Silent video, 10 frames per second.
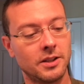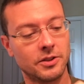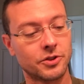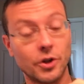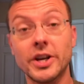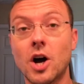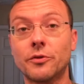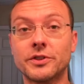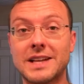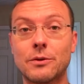So the
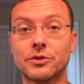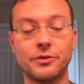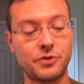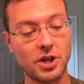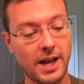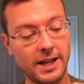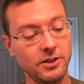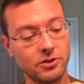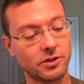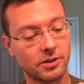office hours have
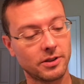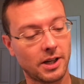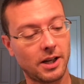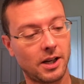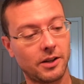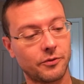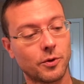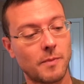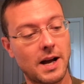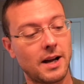changed
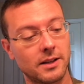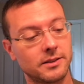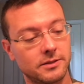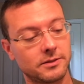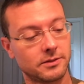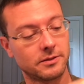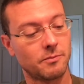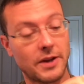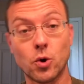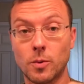for my
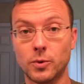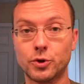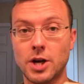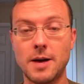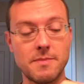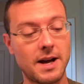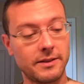normal job.